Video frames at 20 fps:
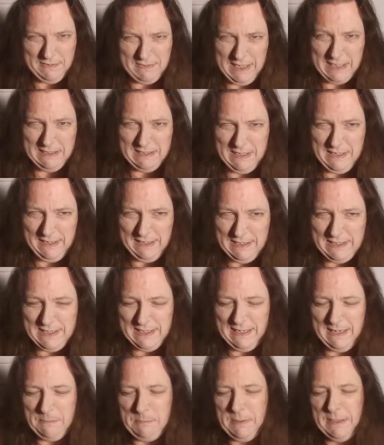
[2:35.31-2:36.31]
We've got things
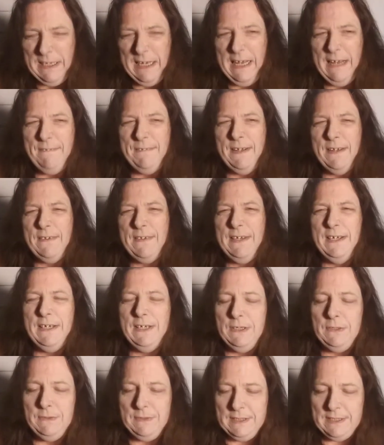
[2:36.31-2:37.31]
to talk about that have nothing
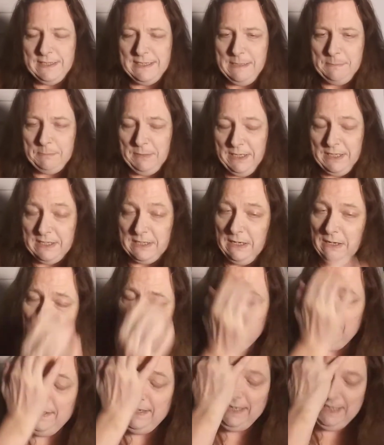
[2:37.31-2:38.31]
to do with the stimulus.
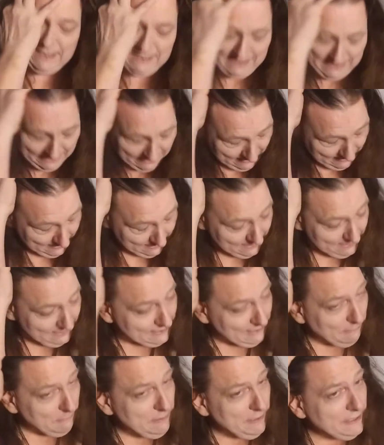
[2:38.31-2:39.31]
Only thing is,
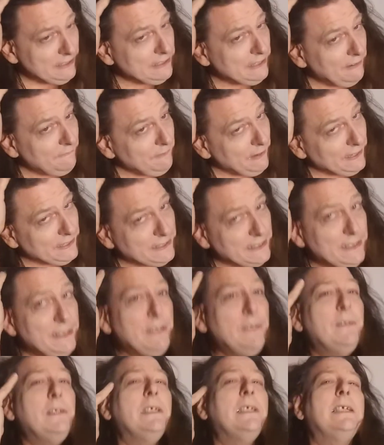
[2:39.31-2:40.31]
some of this stuff has to
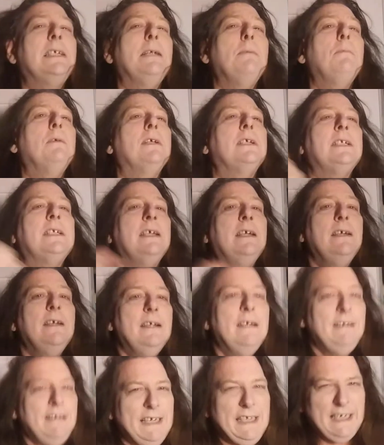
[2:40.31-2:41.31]
do with the stimulus
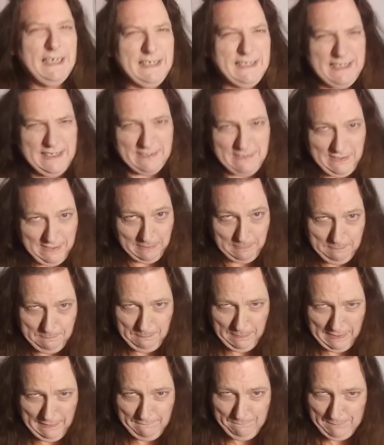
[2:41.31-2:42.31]
because it's going to
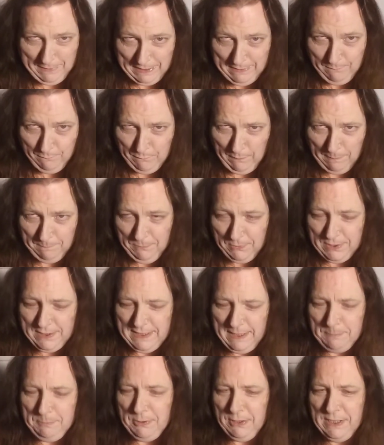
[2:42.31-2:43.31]
benefit from the
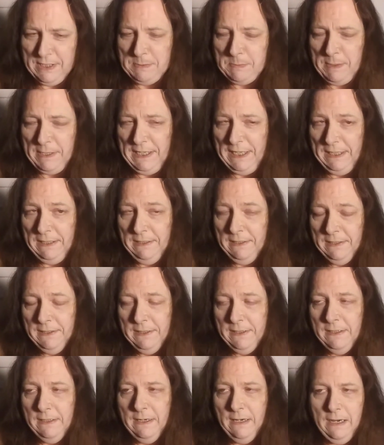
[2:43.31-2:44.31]
stimulus money.
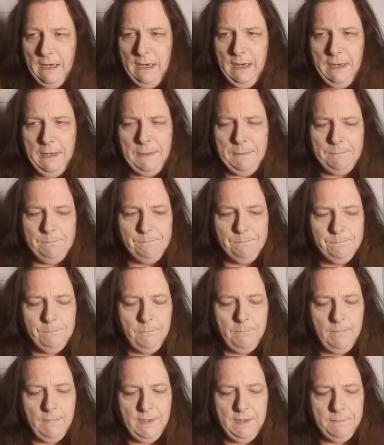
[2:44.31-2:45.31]
Um,
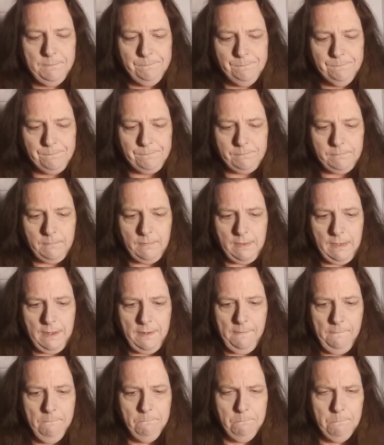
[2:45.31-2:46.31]

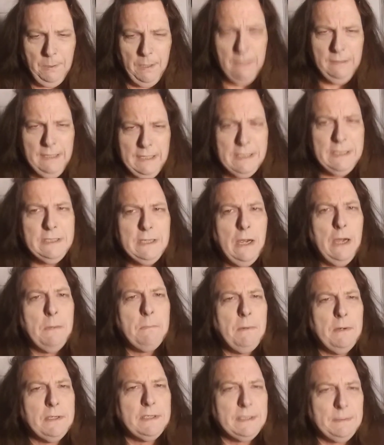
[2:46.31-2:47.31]
but let's talk
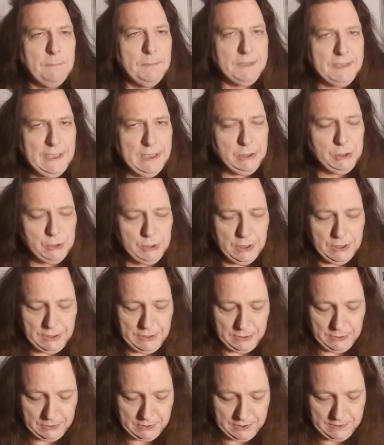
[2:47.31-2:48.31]
about some potential good
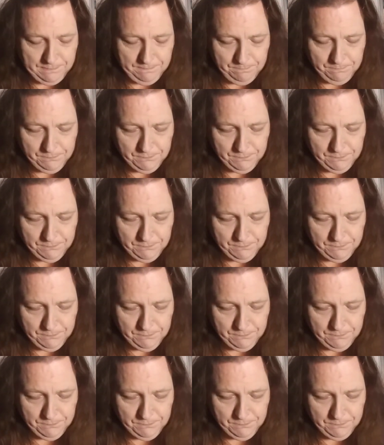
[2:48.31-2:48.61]
news.